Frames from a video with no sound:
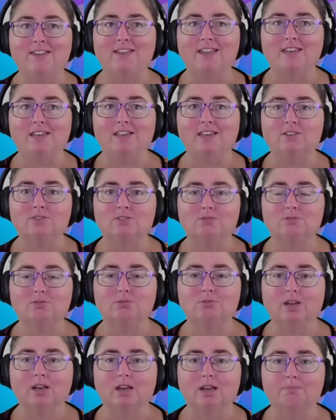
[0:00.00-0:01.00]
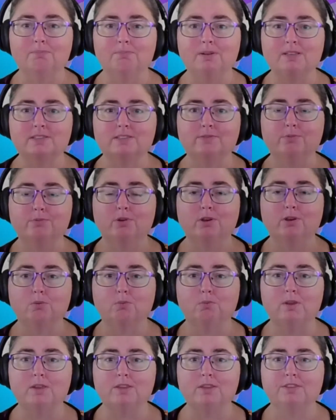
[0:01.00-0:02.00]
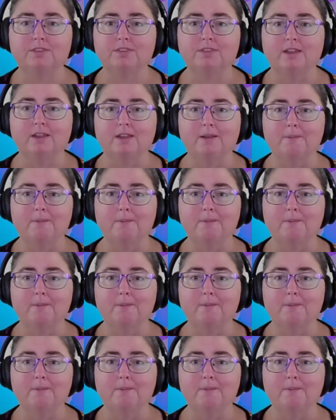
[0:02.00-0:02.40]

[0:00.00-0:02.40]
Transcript: they get into a piece of work with